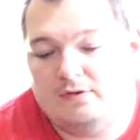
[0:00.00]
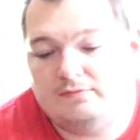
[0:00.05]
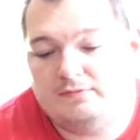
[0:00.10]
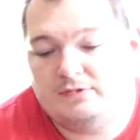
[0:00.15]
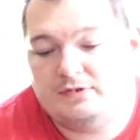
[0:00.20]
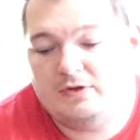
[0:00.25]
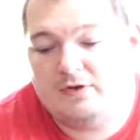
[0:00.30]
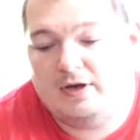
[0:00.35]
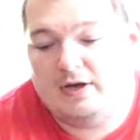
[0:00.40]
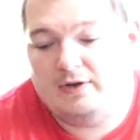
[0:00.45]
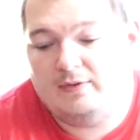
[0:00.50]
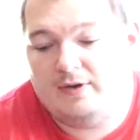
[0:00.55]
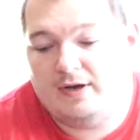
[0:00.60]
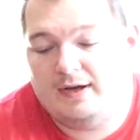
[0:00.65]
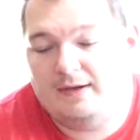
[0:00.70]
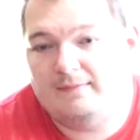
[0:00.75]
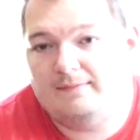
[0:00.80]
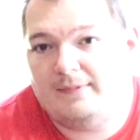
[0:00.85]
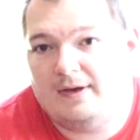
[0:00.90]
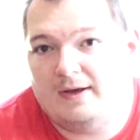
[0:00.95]
So
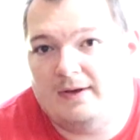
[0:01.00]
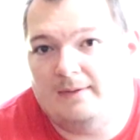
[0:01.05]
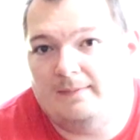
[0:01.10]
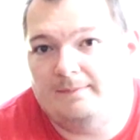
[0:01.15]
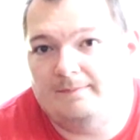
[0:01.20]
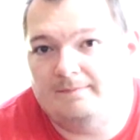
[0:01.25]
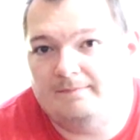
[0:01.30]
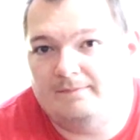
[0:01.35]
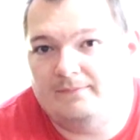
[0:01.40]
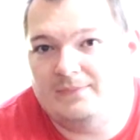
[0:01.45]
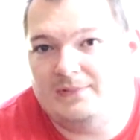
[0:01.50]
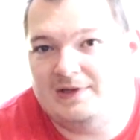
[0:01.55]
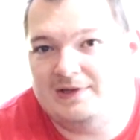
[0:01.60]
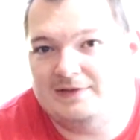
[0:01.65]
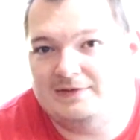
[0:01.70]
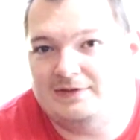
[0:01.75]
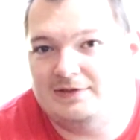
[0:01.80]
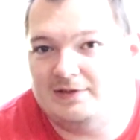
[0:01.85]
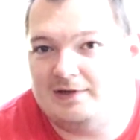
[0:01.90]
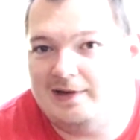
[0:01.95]
anyway,
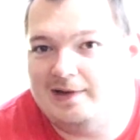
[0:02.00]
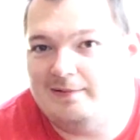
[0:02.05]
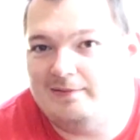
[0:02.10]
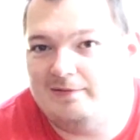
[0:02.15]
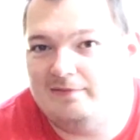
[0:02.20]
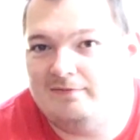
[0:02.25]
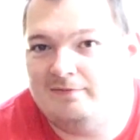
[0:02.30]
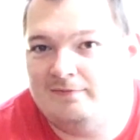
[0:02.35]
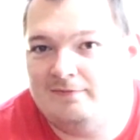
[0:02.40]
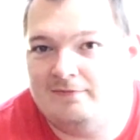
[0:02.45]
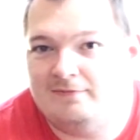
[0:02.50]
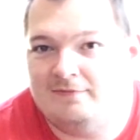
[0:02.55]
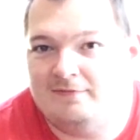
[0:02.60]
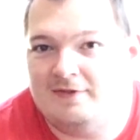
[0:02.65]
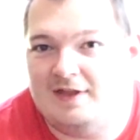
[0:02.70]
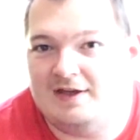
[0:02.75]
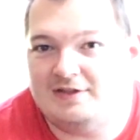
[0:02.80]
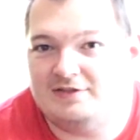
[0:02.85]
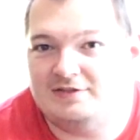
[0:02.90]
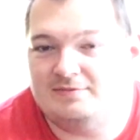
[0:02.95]
because your camera
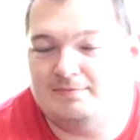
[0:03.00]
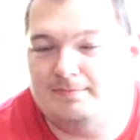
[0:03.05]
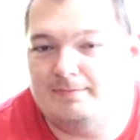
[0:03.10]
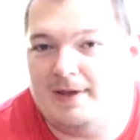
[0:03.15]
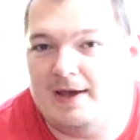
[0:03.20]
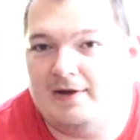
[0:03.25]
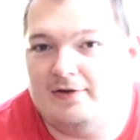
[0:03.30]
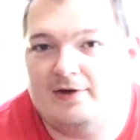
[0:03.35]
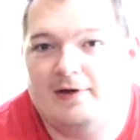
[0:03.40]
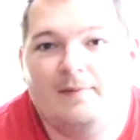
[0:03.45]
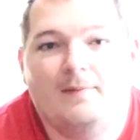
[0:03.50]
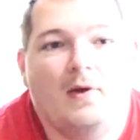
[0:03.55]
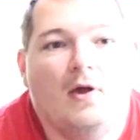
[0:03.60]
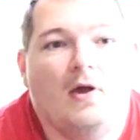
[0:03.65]
flashes battery,